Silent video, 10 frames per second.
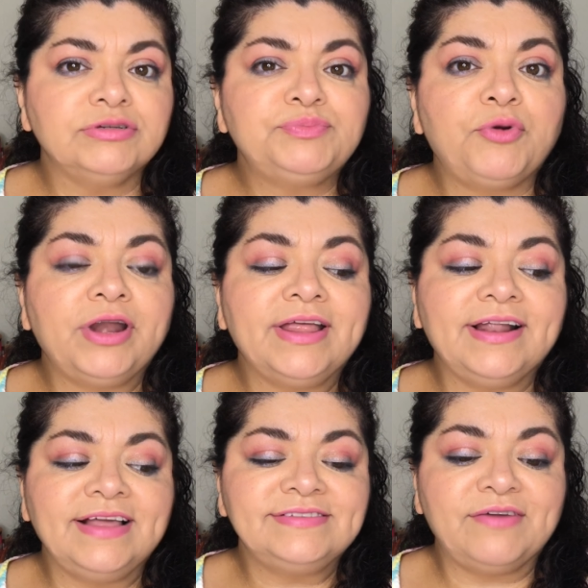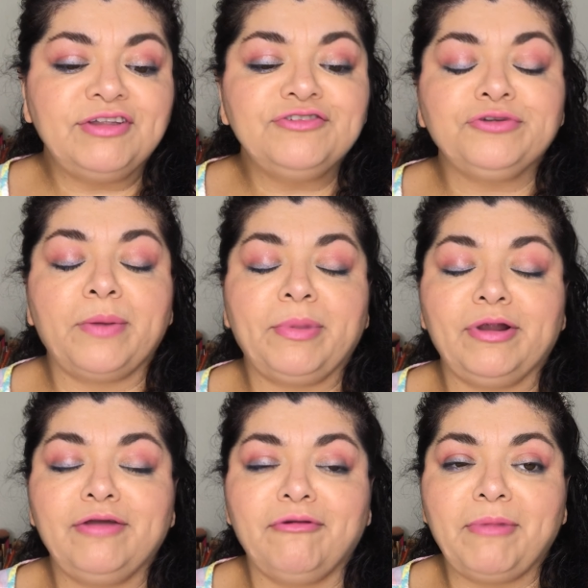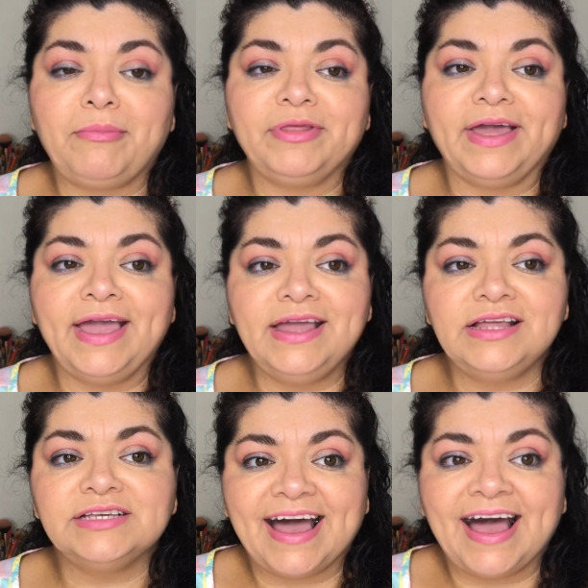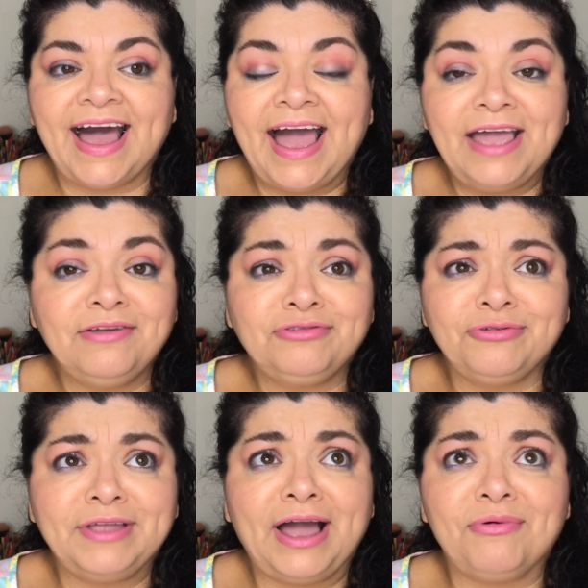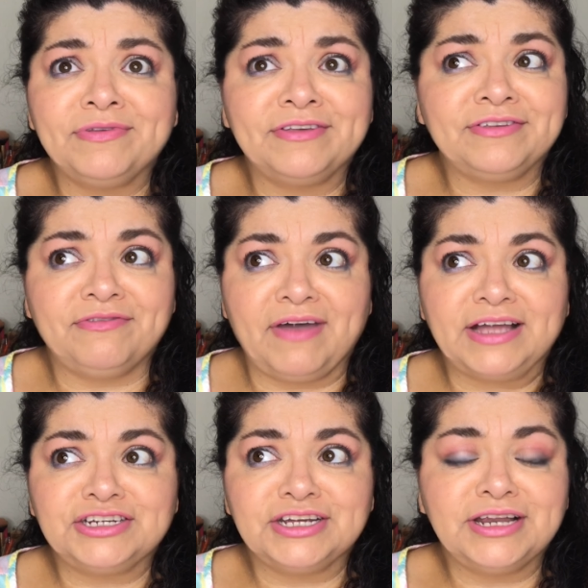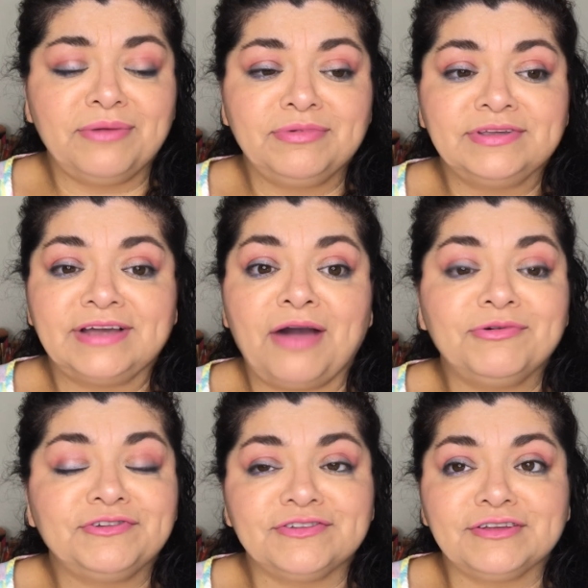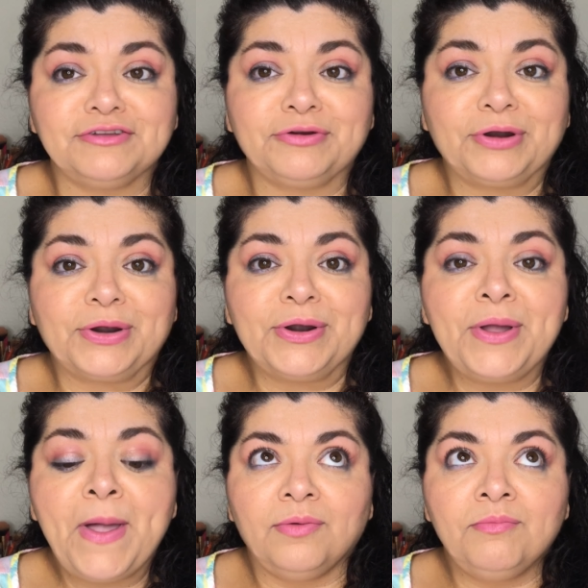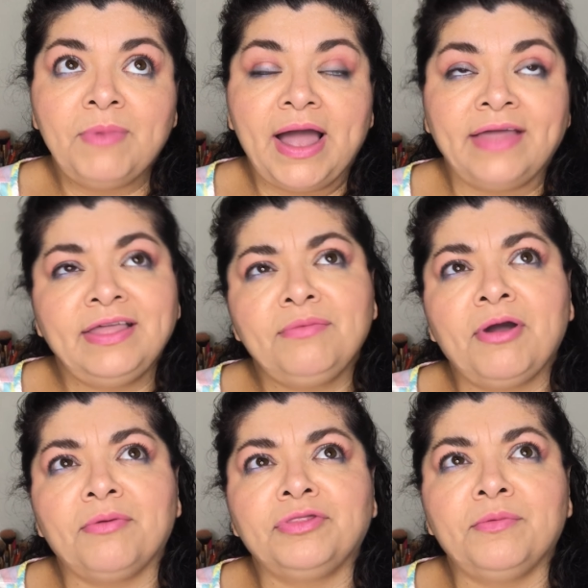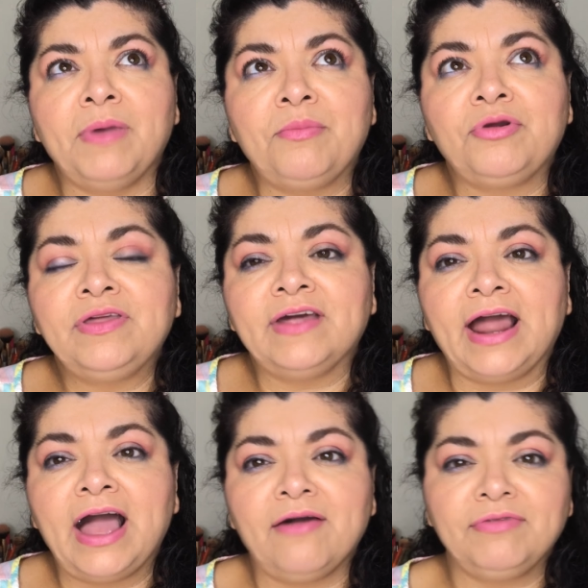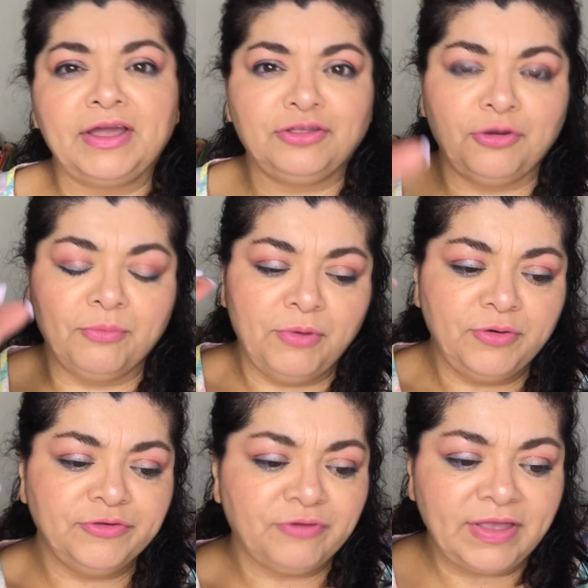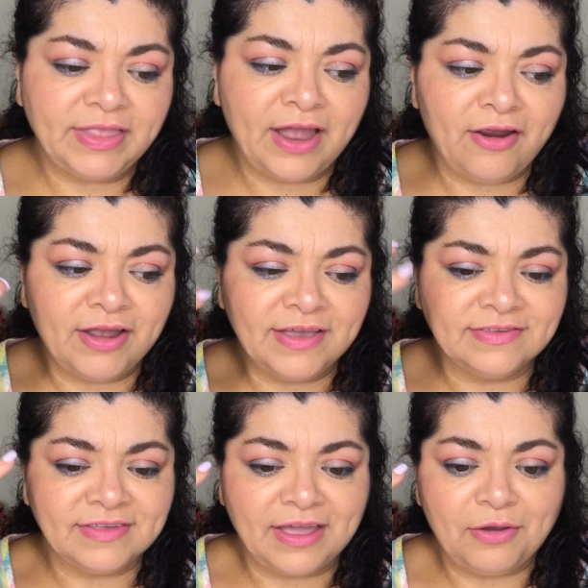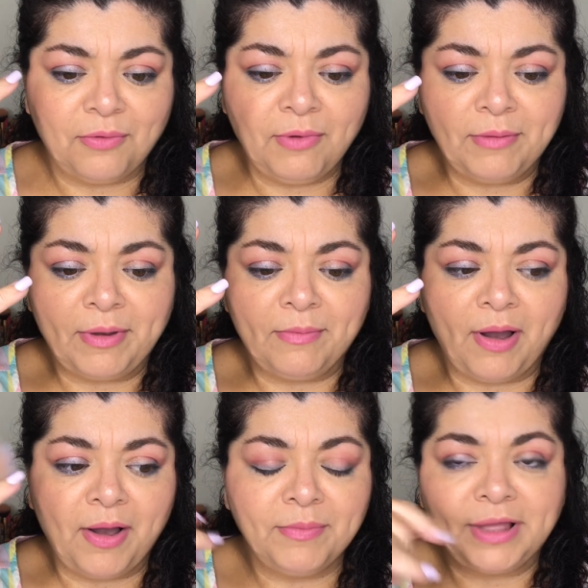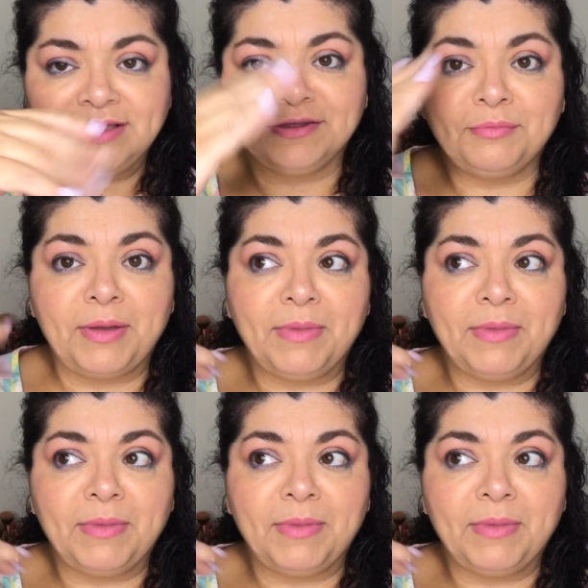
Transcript: was born in the late 70s, so I barely remember the 80s. I don't think I was into fashion. I mean, I was just a little girl. I think the memory that I have like the most right there is like when my mom like did my